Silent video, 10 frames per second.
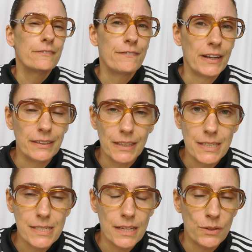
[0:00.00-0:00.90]
The fine
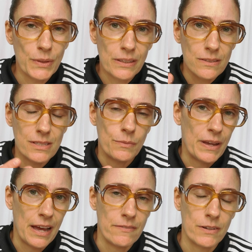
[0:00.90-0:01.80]
lines and wrinkles that
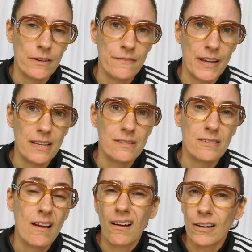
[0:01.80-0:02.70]
we have on our
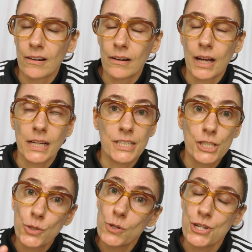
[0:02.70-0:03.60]
face are a
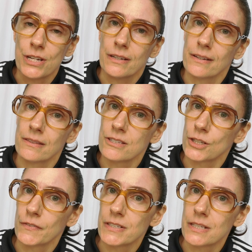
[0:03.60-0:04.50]
distortion in the
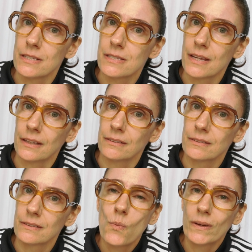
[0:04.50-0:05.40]
surface of the skin.
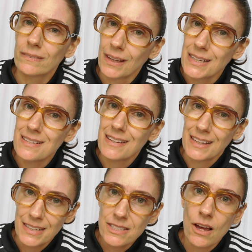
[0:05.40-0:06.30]
When light
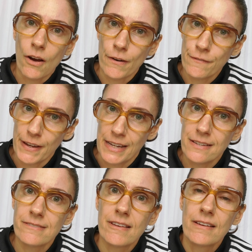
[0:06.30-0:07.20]
hits our
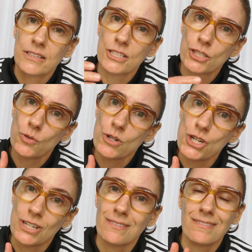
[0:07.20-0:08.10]
face, the
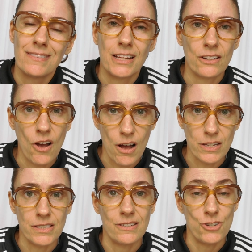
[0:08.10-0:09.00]
distortion then
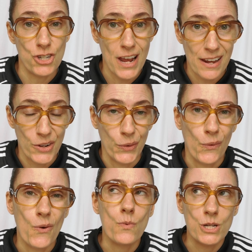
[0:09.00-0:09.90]
causes a shadow,
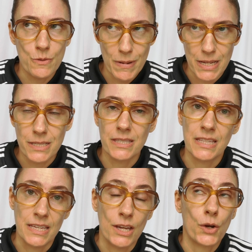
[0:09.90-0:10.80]
which makes
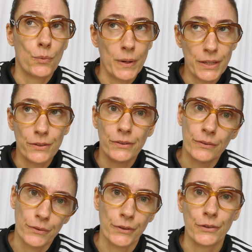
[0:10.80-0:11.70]
the
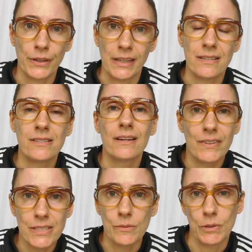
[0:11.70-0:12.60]
wrinkle or crease
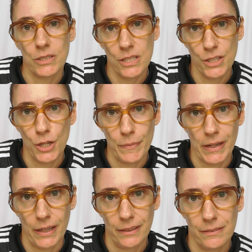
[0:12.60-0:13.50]
visible to the human
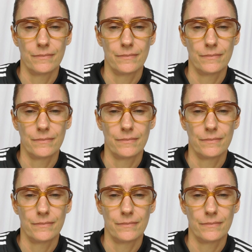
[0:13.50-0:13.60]
eye.